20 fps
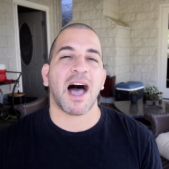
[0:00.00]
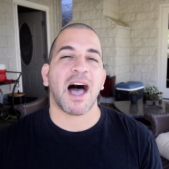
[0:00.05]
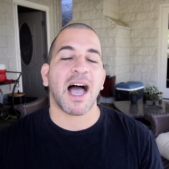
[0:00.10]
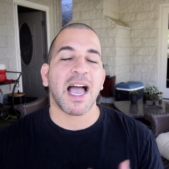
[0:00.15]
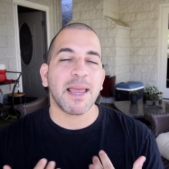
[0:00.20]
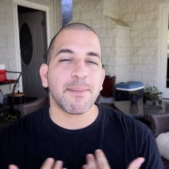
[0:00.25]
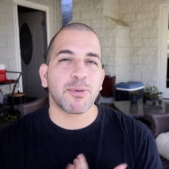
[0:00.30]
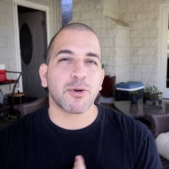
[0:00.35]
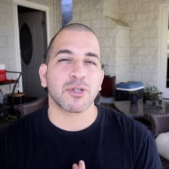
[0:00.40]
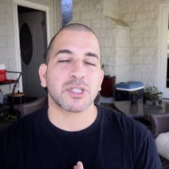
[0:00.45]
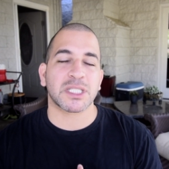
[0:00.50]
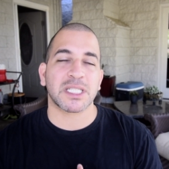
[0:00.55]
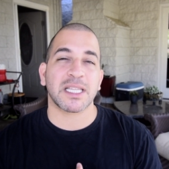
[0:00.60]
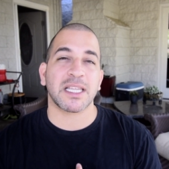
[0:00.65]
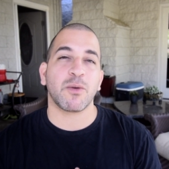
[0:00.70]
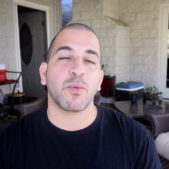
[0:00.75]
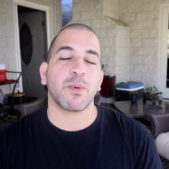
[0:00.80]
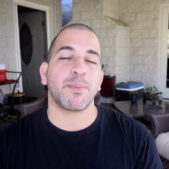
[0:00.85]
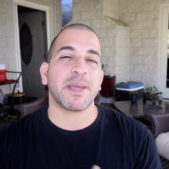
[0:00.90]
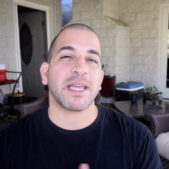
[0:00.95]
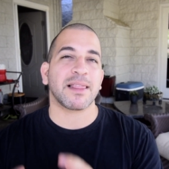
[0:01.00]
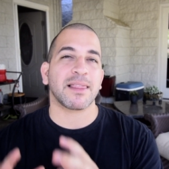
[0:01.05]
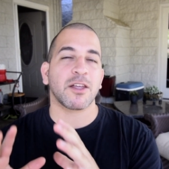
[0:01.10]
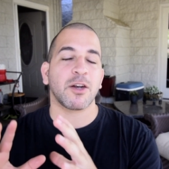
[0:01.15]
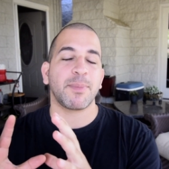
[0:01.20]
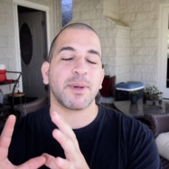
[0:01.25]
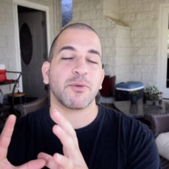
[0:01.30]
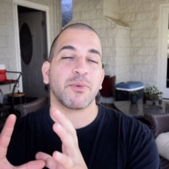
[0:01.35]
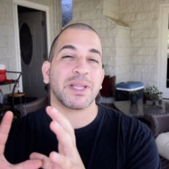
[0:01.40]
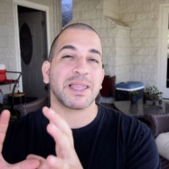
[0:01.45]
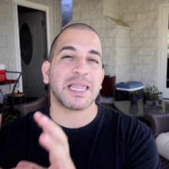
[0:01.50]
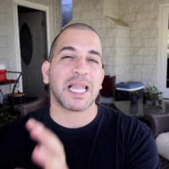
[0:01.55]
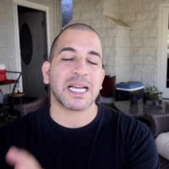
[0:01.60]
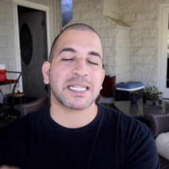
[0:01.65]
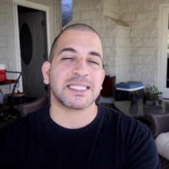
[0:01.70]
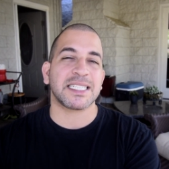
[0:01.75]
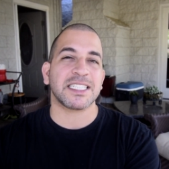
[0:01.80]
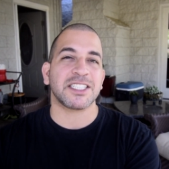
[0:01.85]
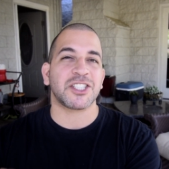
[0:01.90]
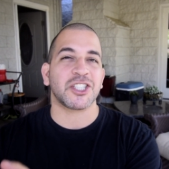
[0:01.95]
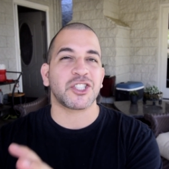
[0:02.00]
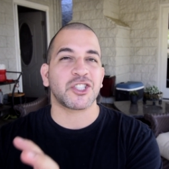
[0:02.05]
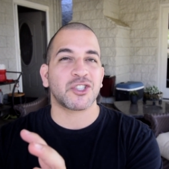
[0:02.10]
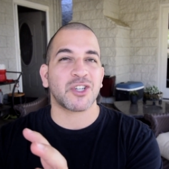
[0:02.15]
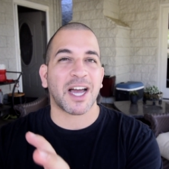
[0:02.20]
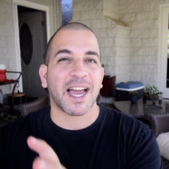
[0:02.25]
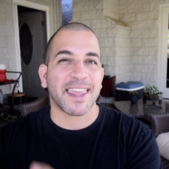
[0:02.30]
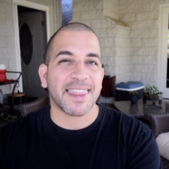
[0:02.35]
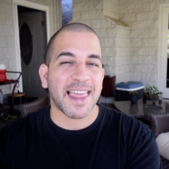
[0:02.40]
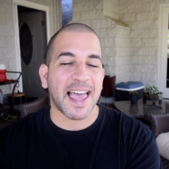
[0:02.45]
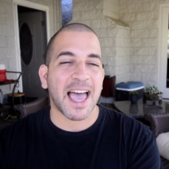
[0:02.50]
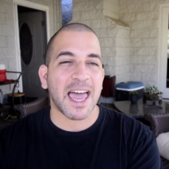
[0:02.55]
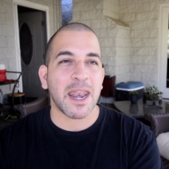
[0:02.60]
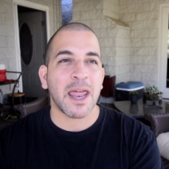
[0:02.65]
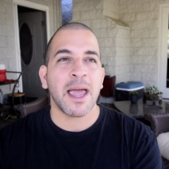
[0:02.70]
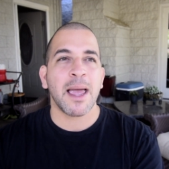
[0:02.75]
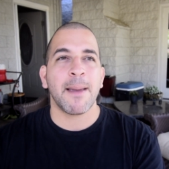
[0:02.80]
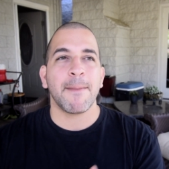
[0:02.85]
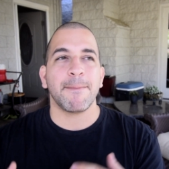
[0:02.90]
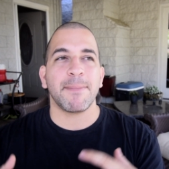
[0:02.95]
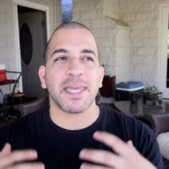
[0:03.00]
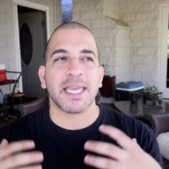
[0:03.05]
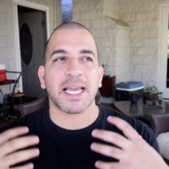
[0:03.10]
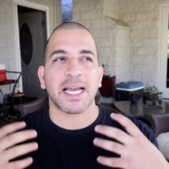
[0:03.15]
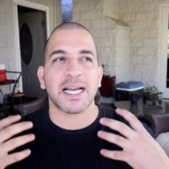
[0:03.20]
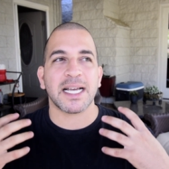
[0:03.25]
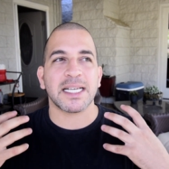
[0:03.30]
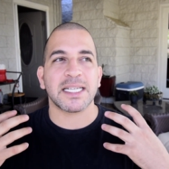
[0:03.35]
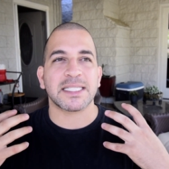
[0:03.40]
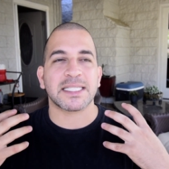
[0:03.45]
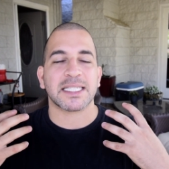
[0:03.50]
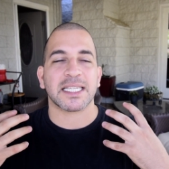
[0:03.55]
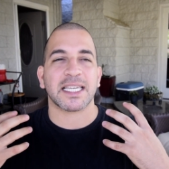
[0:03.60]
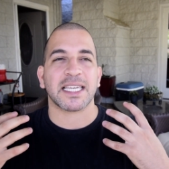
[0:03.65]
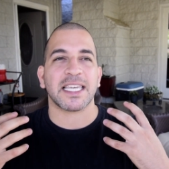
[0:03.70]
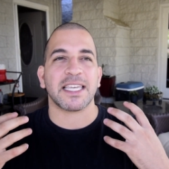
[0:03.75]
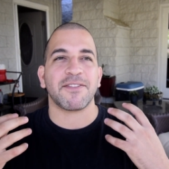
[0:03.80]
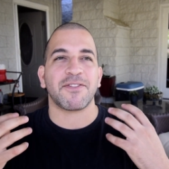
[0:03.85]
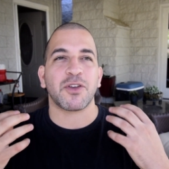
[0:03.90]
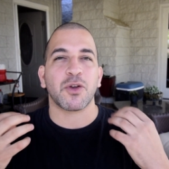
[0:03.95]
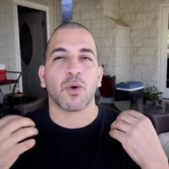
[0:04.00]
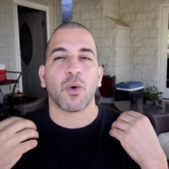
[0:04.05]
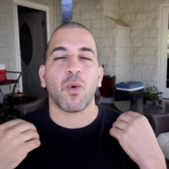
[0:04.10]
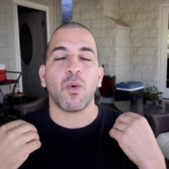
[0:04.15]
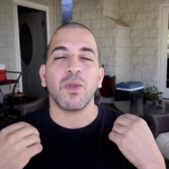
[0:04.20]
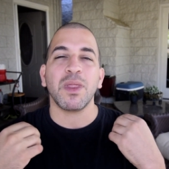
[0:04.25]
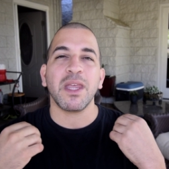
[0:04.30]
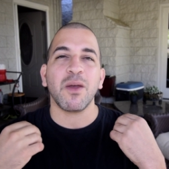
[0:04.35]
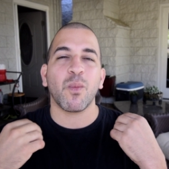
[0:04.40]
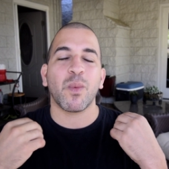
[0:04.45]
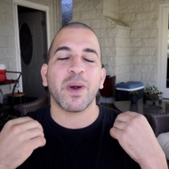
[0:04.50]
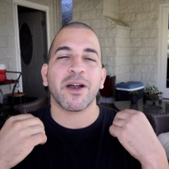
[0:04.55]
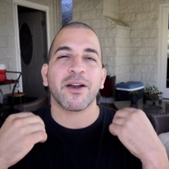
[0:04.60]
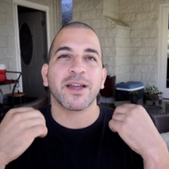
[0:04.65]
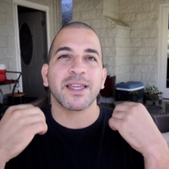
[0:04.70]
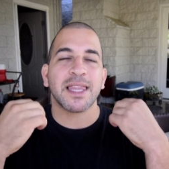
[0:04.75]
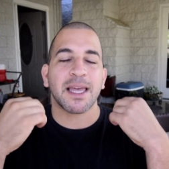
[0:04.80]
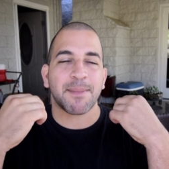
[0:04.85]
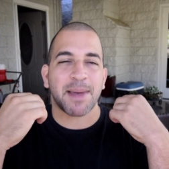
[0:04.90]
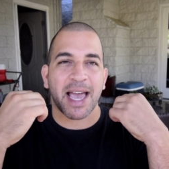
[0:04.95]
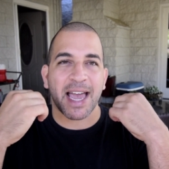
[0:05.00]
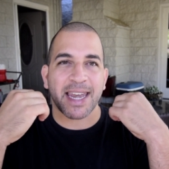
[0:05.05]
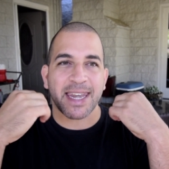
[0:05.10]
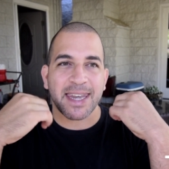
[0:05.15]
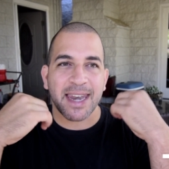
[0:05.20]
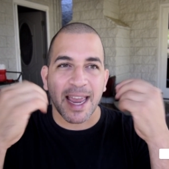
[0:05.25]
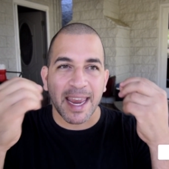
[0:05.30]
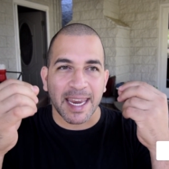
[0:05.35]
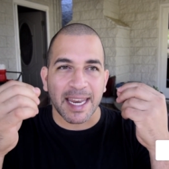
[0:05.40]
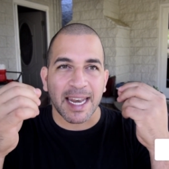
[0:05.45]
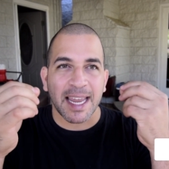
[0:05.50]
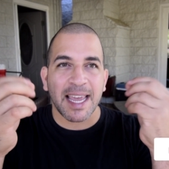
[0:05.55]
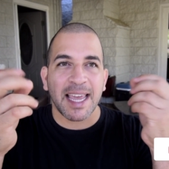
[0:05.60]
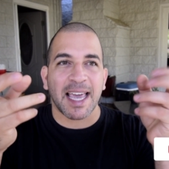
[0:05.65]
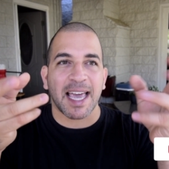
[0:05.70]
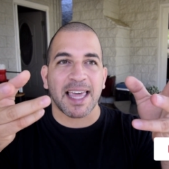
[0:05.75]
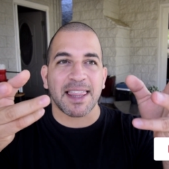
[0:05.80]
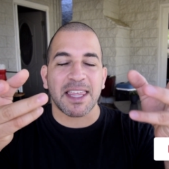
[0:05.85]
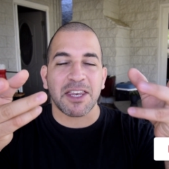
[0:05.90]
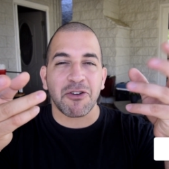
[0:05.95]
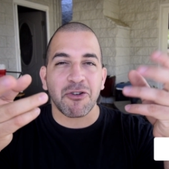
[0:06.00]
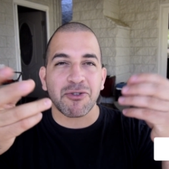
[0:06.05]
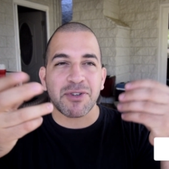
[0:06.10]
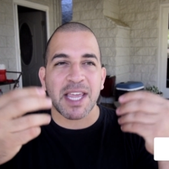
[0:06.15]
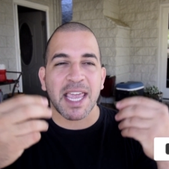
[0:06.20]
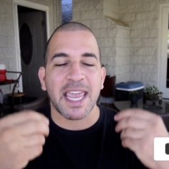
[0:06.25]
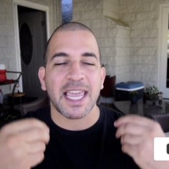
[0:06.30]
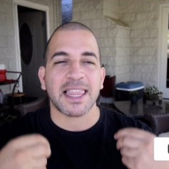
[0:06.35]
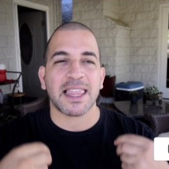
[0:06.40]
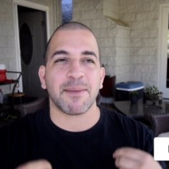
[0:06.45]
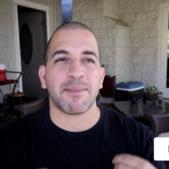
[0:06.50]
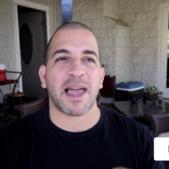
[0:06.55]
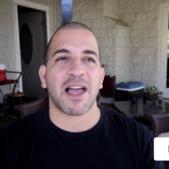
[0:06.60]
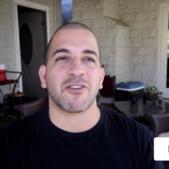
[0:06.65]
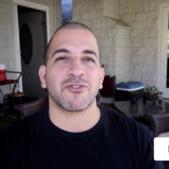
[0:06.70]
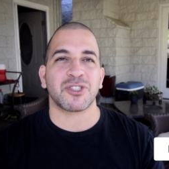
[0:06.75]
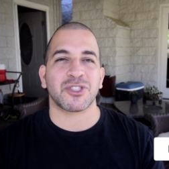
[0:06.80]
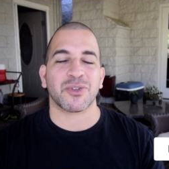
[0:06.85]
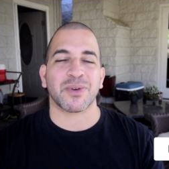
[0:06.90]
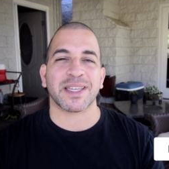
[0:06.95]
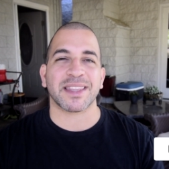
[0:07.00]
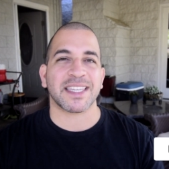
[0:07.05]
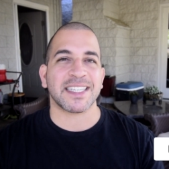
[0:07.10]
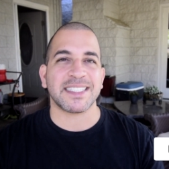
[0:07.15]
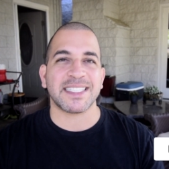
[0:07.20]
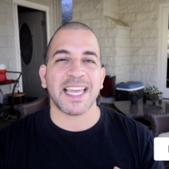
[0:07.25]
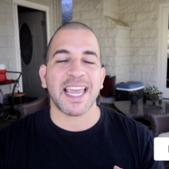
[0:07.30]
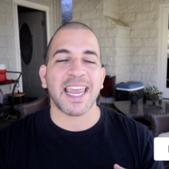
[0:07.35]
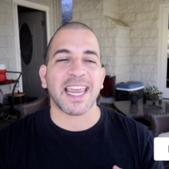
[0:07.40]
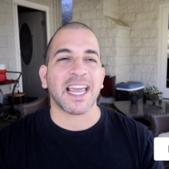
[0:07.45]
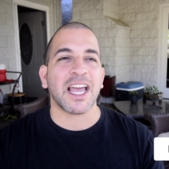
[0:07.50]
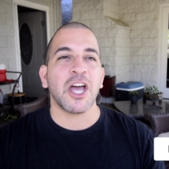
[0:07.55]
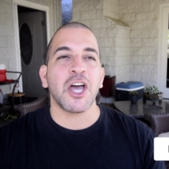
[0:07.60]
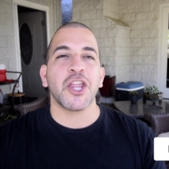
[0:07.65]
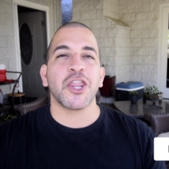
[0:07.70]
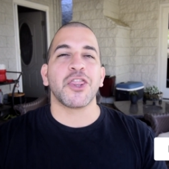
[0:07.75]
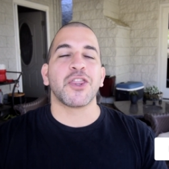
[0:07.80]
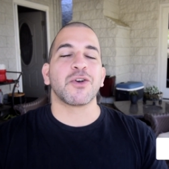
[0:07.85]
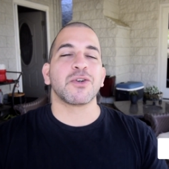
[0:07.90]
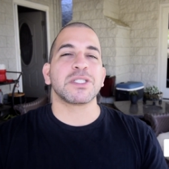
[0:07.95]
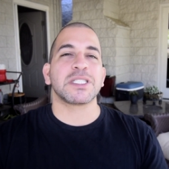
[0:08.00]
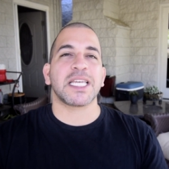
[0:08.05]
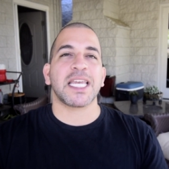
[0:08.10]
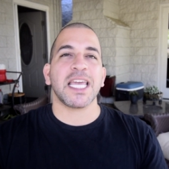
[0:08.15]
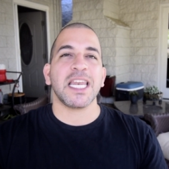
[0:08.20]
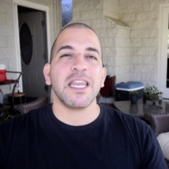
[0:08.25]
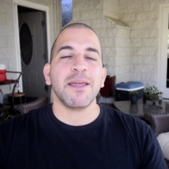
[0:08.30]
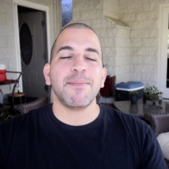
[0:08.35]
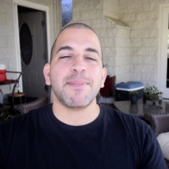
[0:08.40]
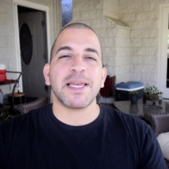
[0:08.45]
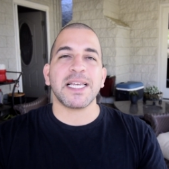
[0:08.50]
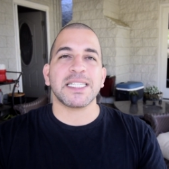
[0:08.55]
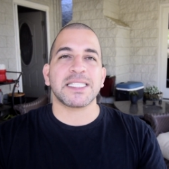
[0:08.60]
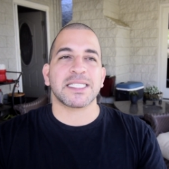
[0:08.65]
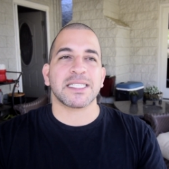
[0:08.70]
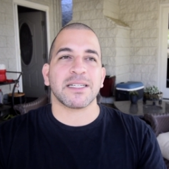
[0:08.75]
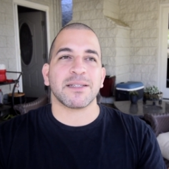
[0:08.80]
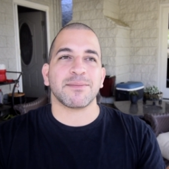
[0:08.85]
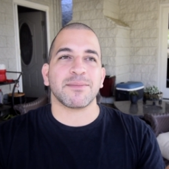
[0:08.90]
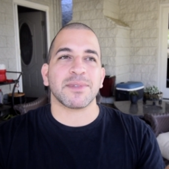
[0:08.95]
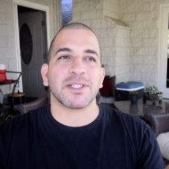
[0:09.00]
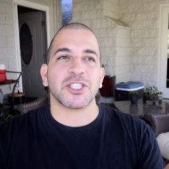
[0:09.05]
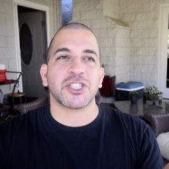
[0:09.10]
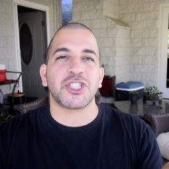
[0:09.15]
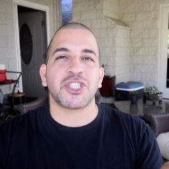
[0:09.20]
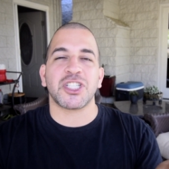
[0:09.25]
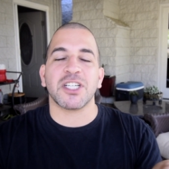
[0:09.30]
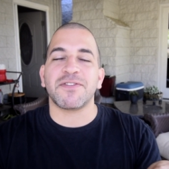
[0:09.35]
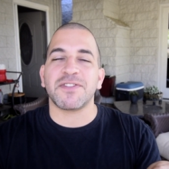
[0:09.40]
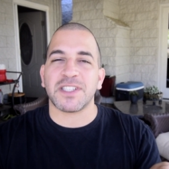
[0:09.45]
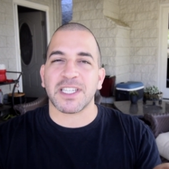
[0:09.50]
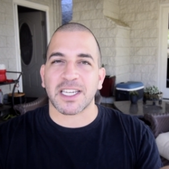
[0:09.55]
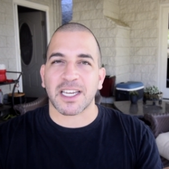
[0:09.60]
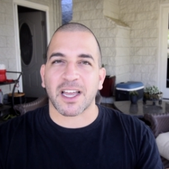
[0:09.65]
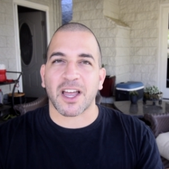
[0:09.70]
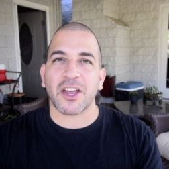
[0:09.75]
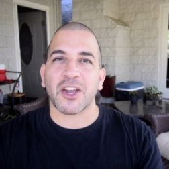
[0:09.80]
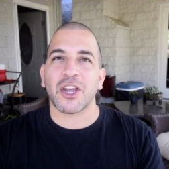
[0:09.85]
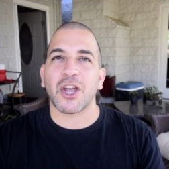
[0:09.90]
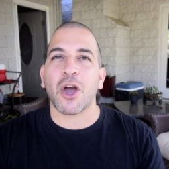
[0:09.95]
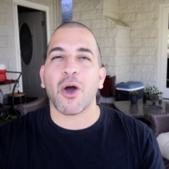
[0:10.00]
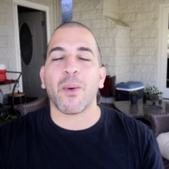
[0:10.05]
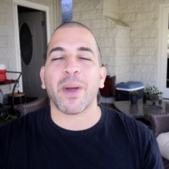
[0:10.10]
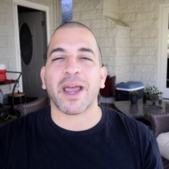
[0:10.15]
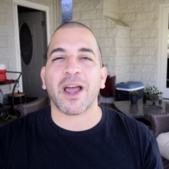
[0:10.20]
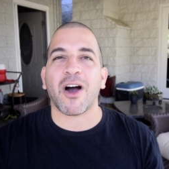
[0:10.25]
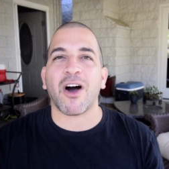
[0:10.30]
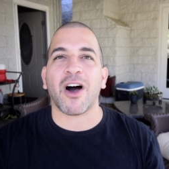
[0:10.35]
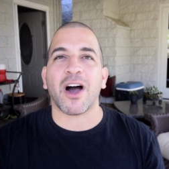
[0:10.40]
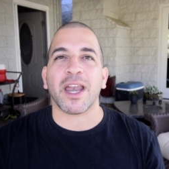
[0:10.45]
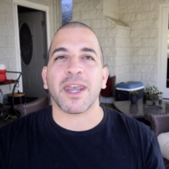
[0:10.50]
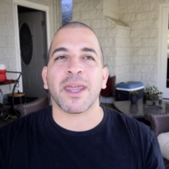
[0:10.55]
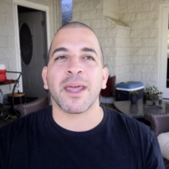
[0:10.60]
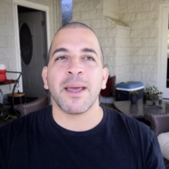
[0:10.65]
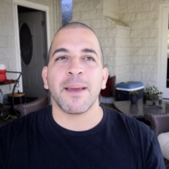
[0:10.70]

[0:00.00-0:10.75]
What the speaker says: I personally would be a little bit reluctant to try that because if you're only wearing them at night and then you take them out during the day, there's gonna be some shifting going on